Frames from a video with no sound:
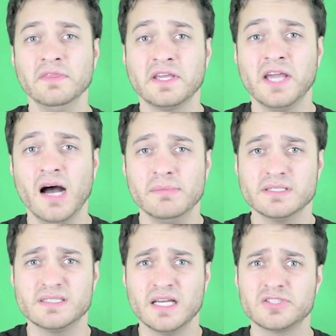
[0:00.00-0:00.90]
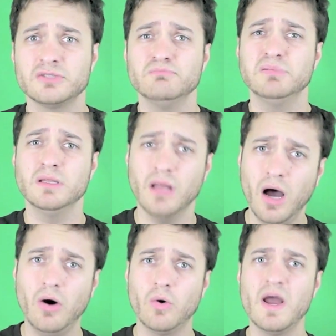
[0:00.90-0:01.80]
the comment section
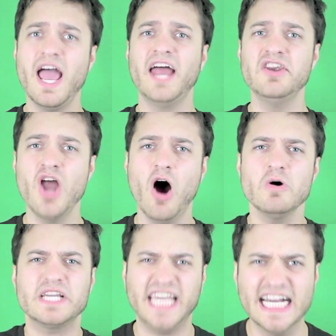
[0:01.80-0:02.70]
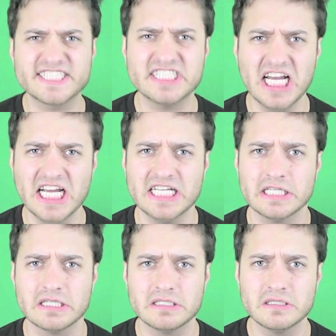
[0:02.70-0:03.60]
below, and no guessing!